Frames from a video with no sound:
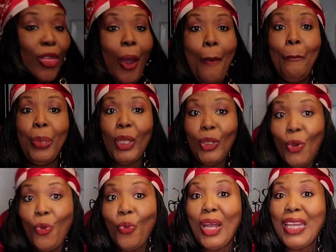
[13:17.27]
the
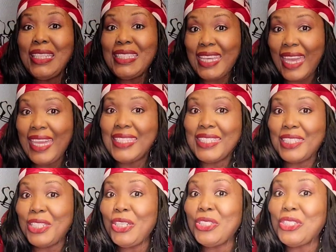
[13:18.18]
blue one
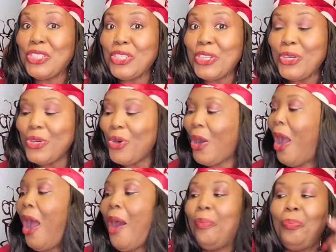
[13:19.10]
tastes good too,
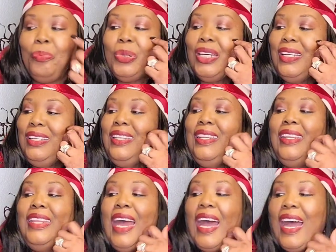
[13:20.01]
but
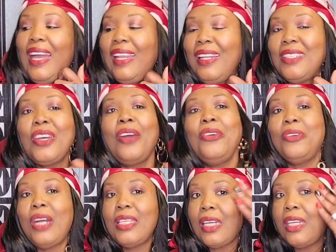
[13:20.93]
not, sorry
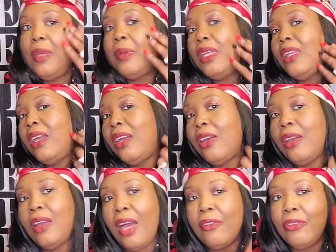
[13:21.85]
you guys, I keep getting
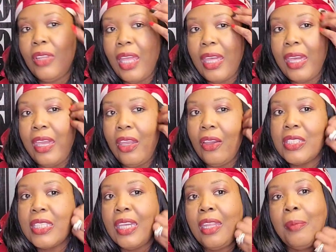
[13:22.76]
hair. I feel like hair
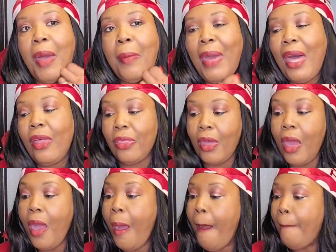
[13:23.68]
is getting in my mouth.
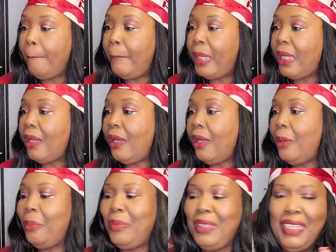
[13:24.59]
But
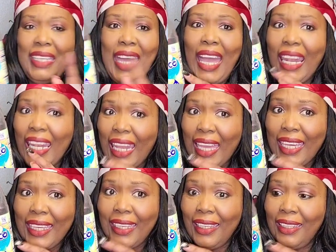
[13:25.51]
um, not
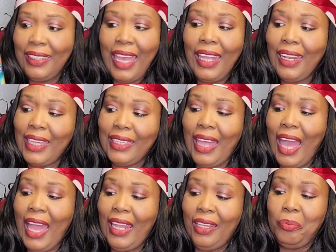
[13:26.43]
like, not like
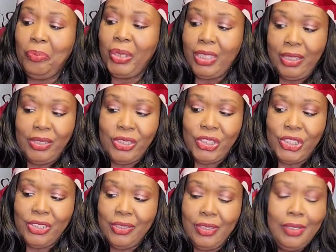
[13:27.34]
the Island
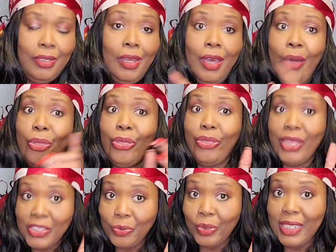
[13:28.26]
Punch.
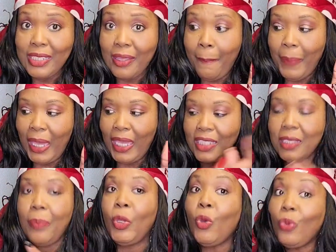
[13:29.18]
This one is the
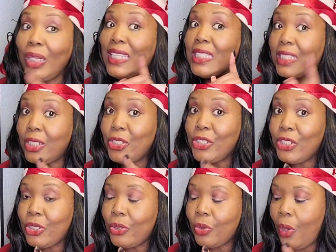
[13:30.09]
best. The blue one is good
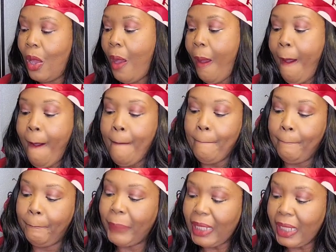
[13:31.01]
too,
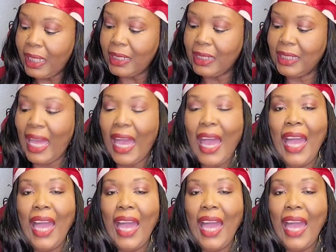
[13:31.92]
but the